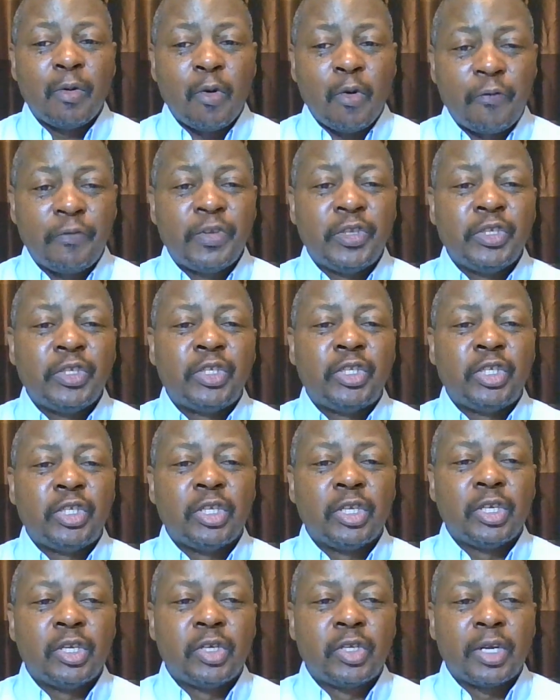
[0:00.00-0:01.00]
of his
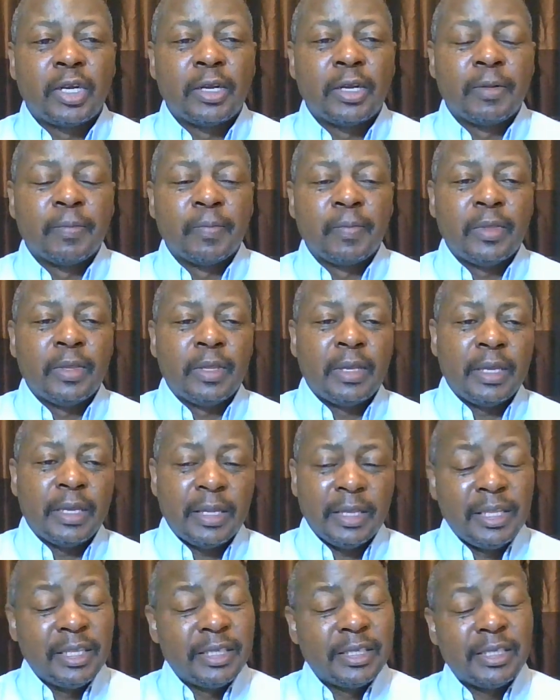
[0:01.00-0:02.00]
children.
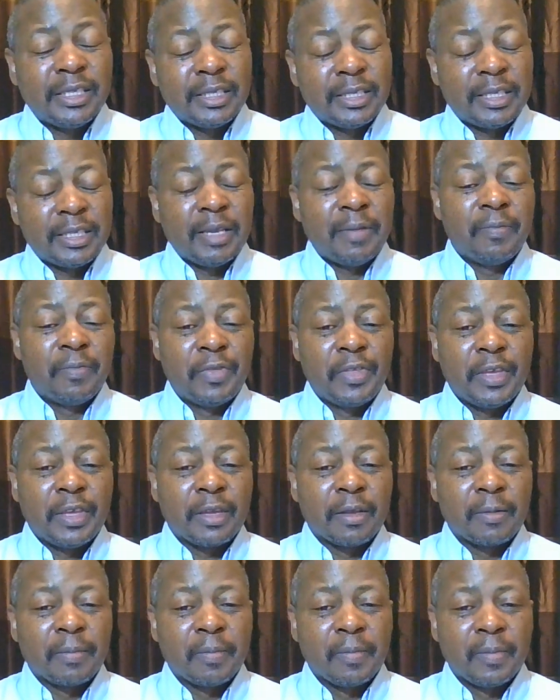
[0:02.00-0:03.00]
This is the same
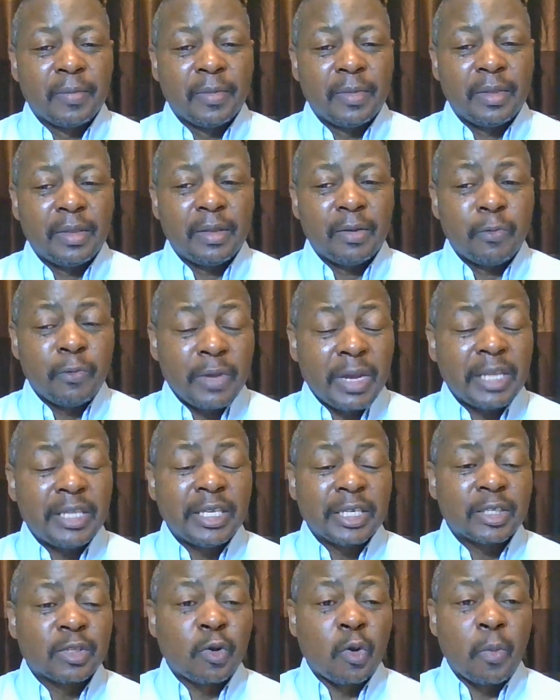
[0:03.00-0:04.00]
thing. We are
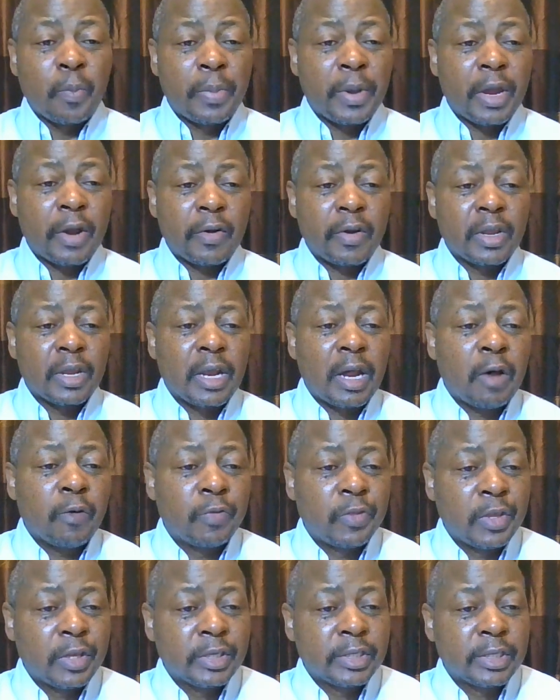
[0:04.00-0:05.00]
just comparing
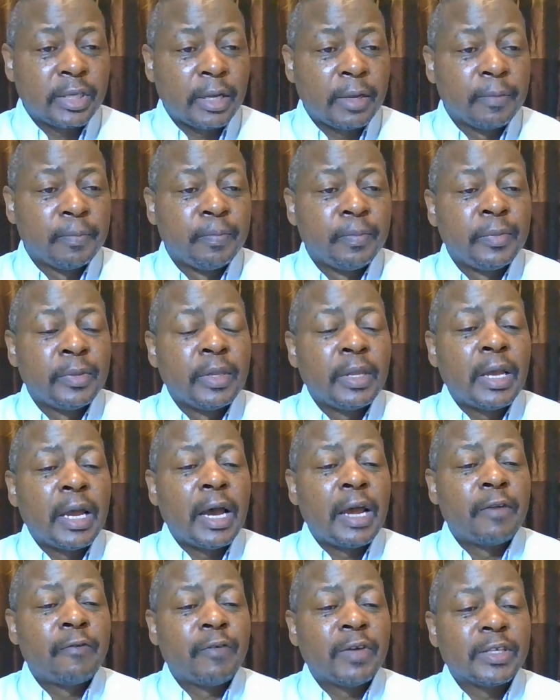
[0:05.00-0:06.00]
how things are.
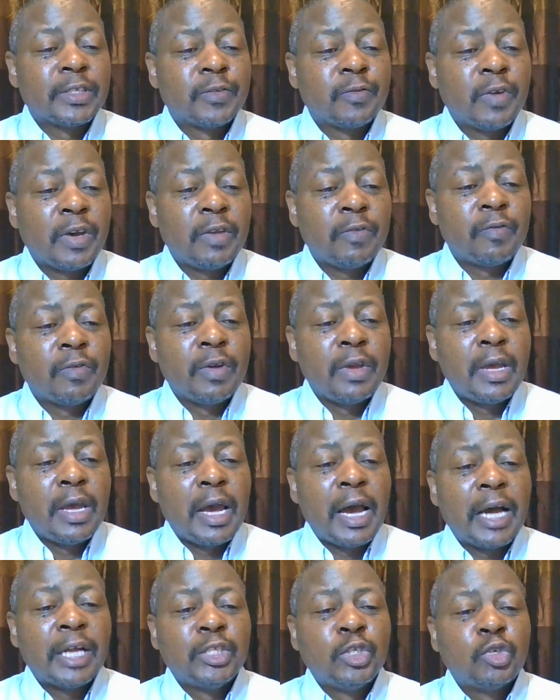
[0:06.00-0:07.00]
And verse 5,
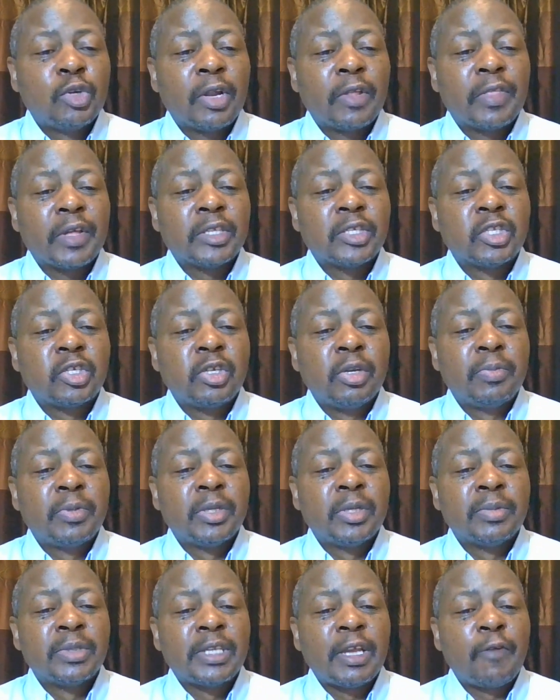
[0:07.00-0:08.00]
And Jonathan
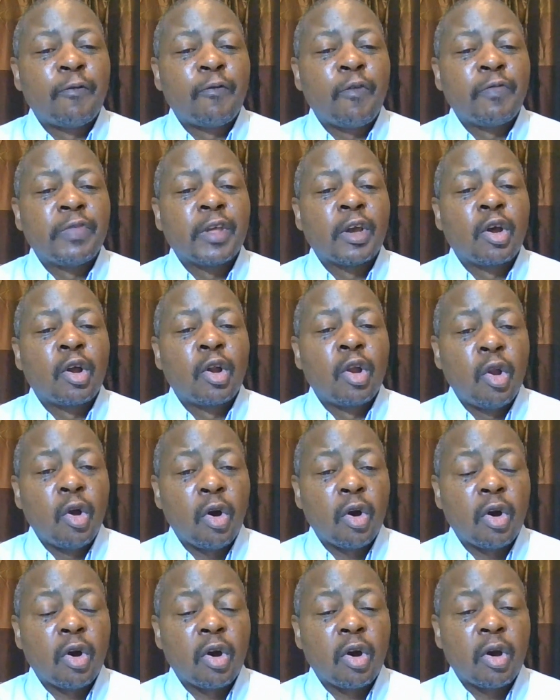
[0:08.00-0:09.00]
stripped himself of the
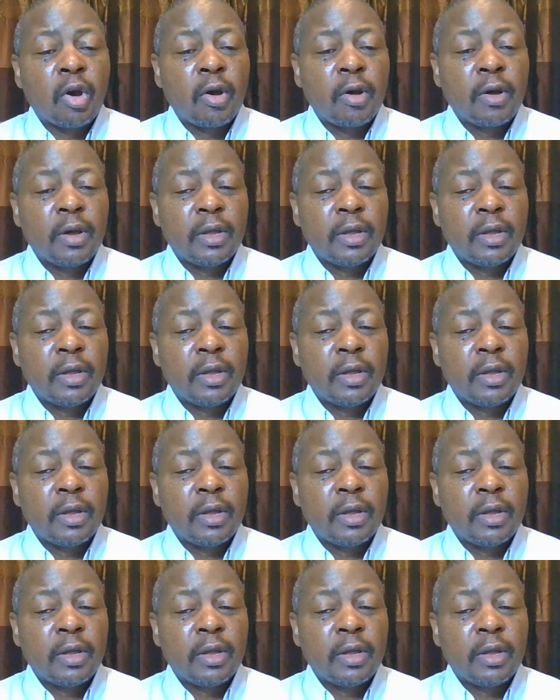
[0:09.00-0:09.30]
cloak,